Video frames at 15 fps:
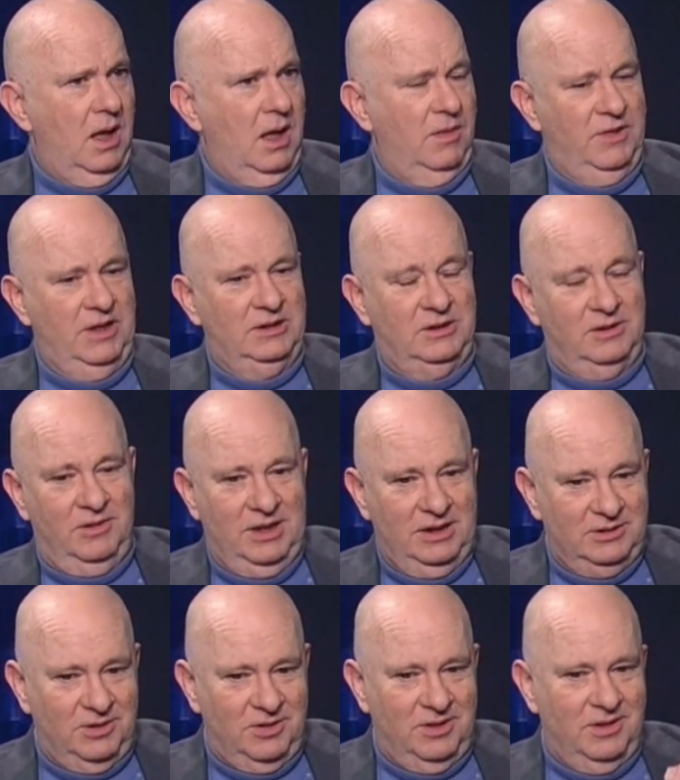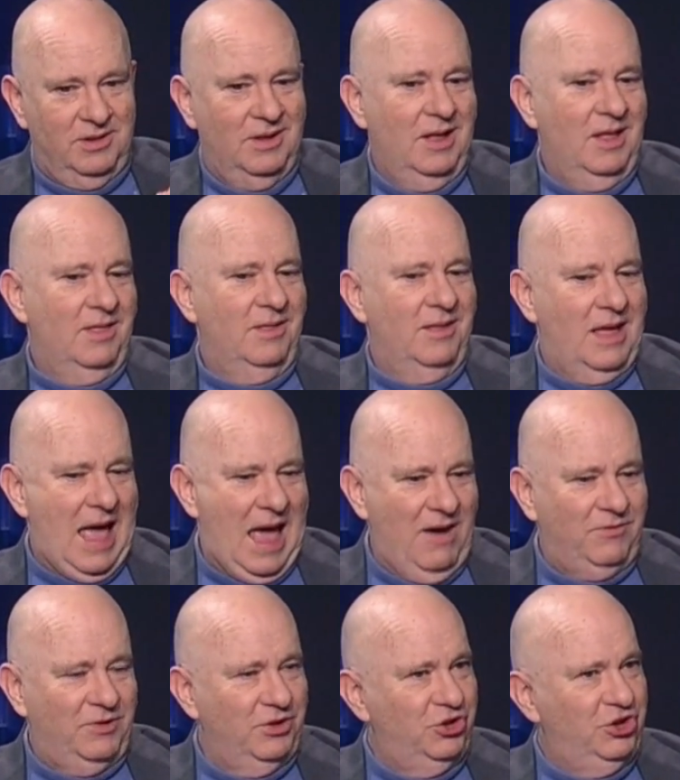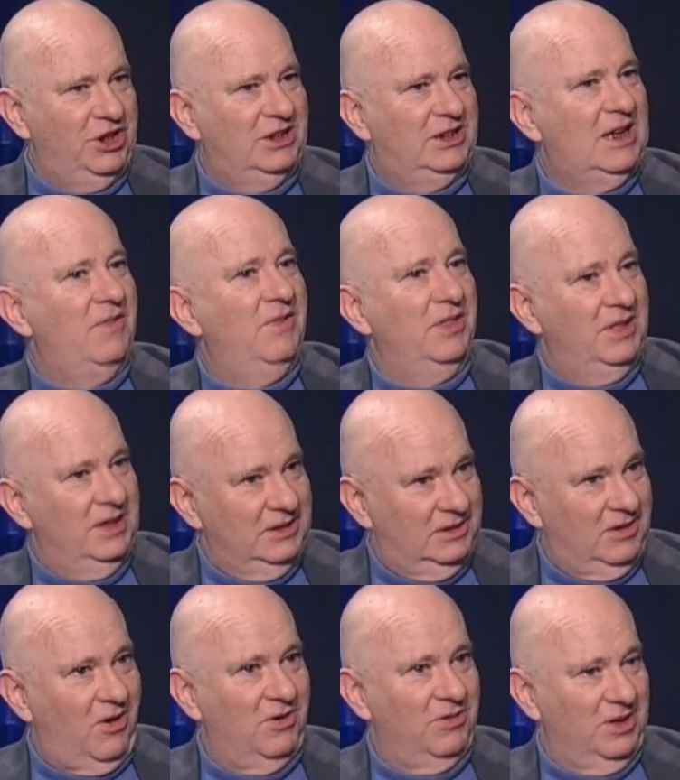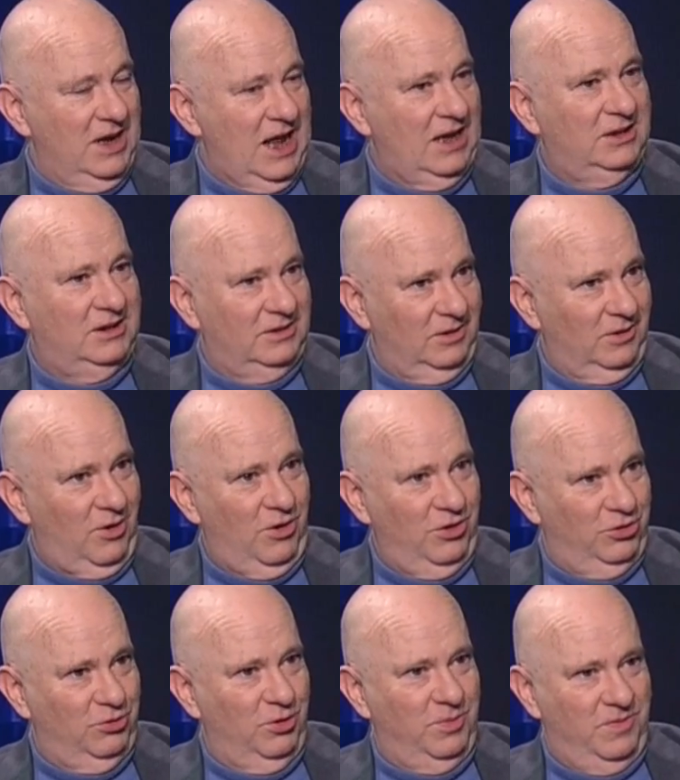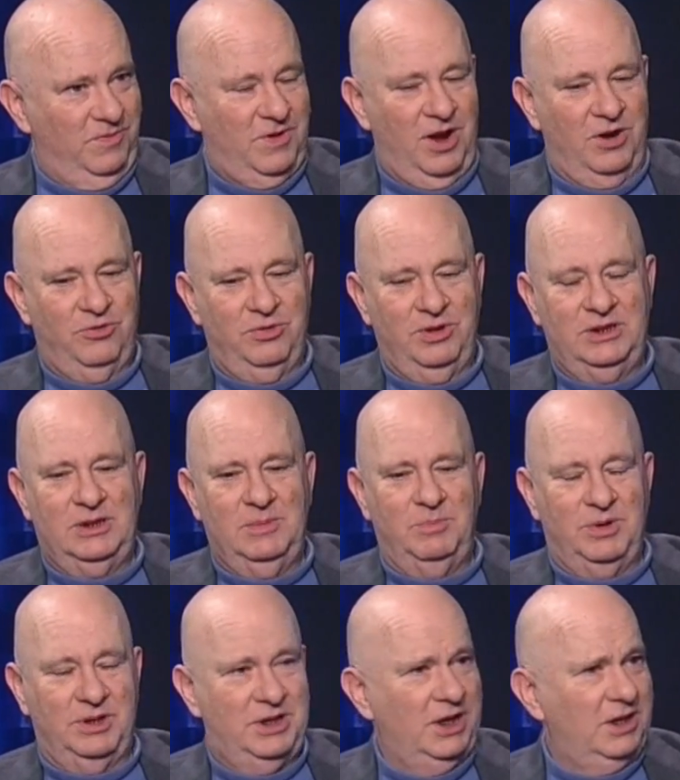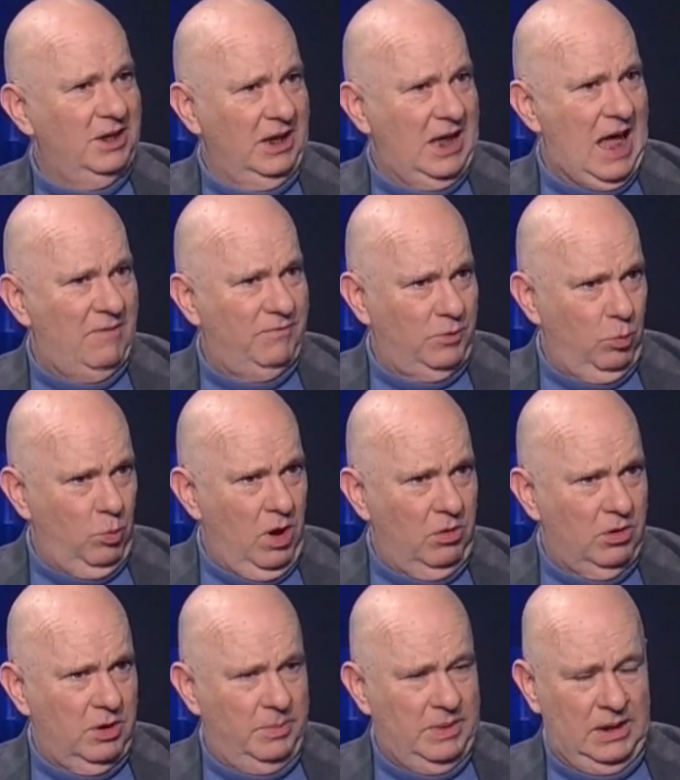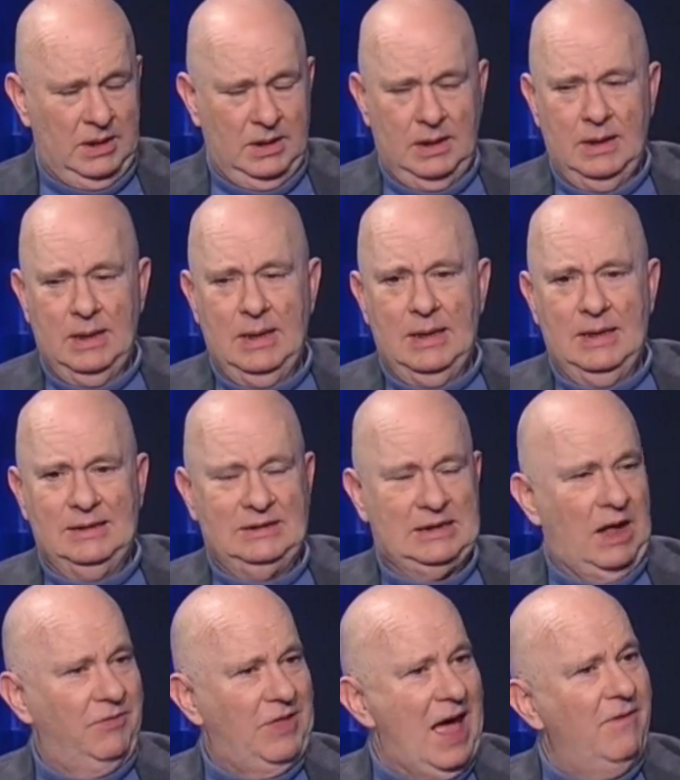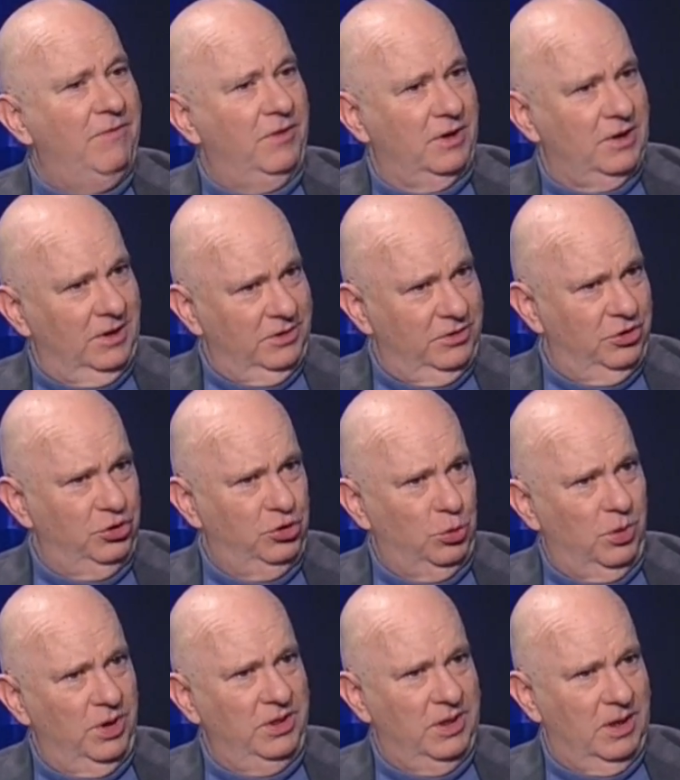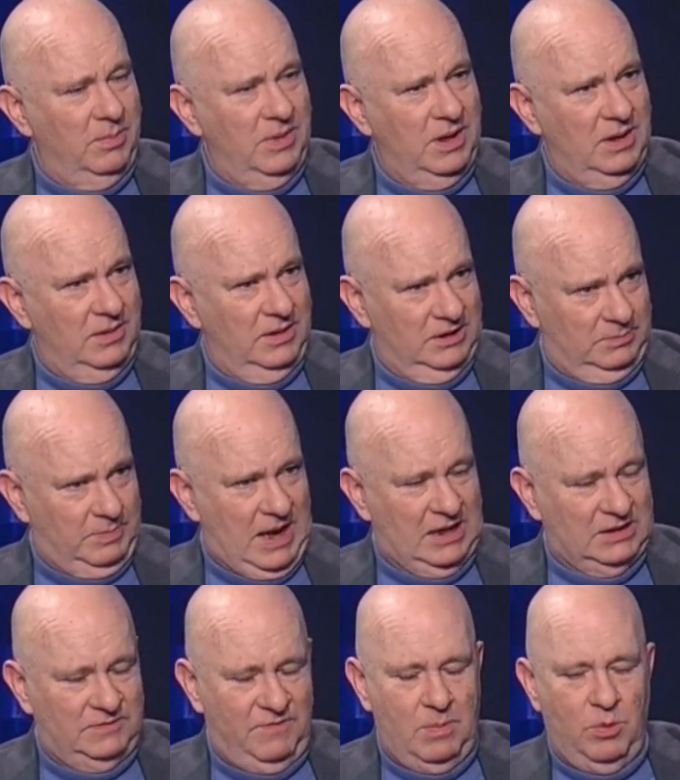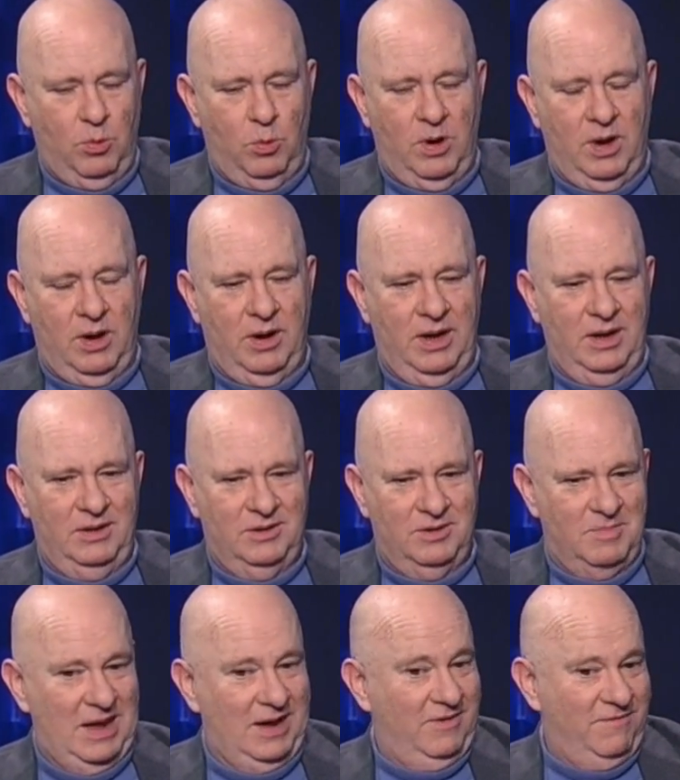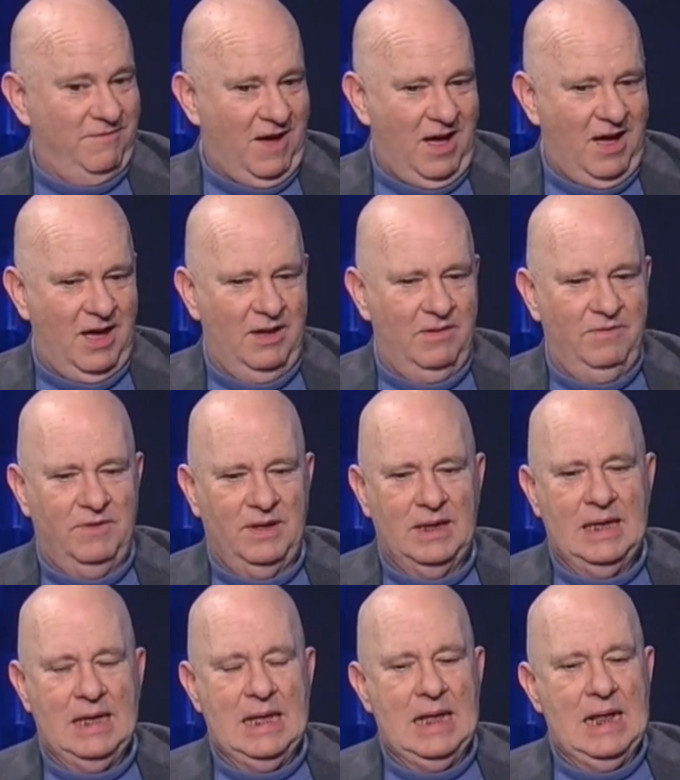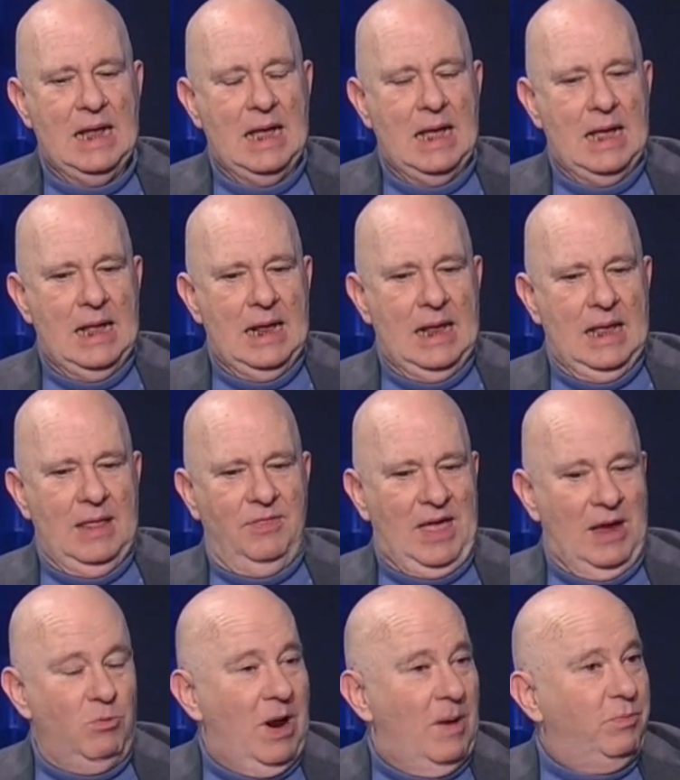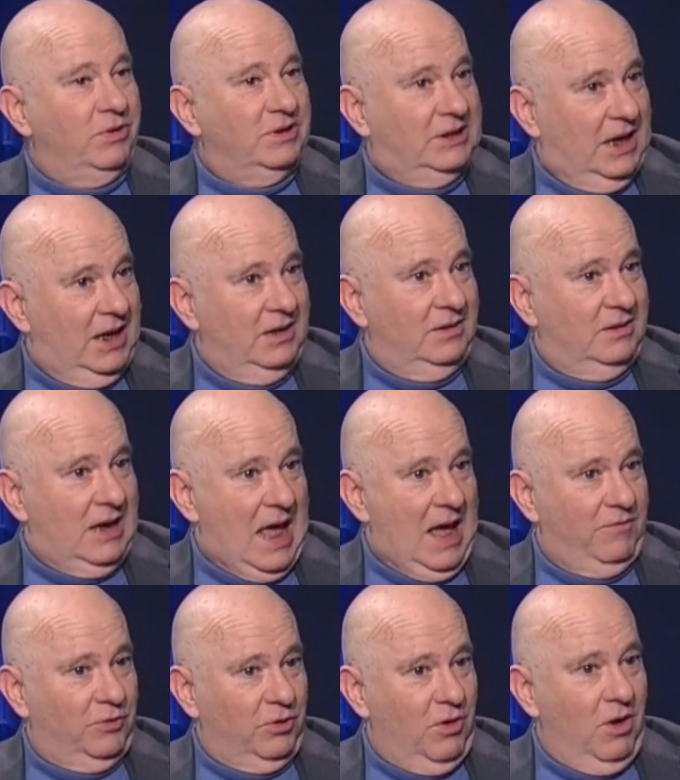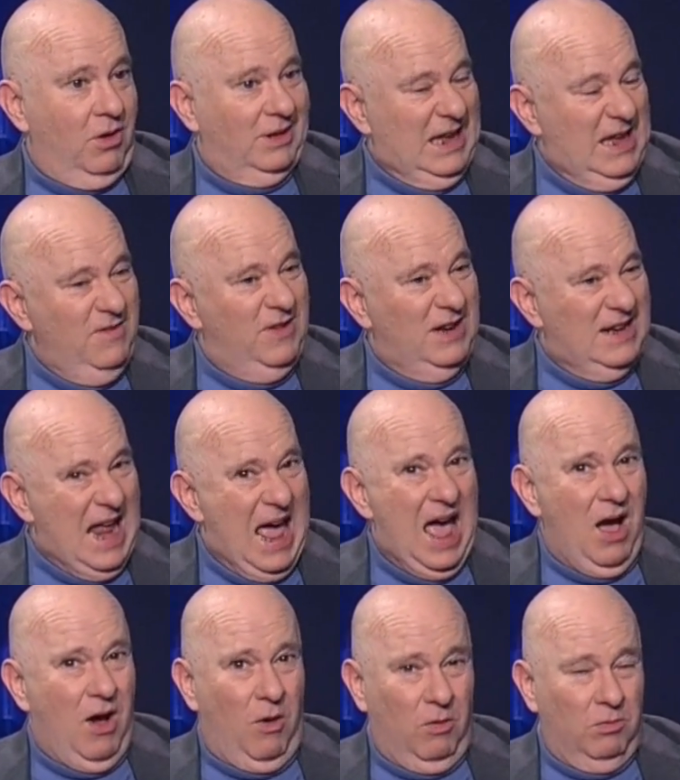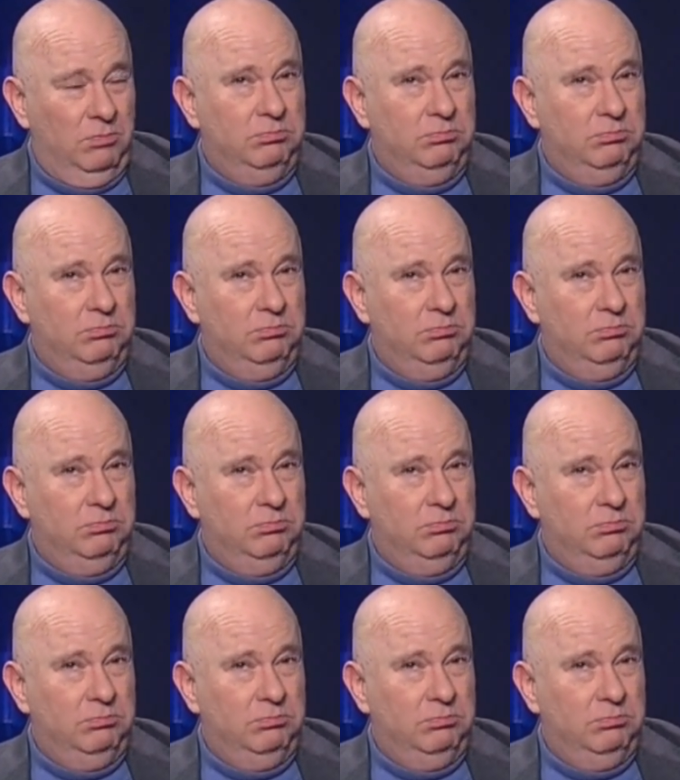these are after the G7, these are the next large group of countries, and particularly after welcoming South Africa to join them this past February to make 5. They represent, after all, even now,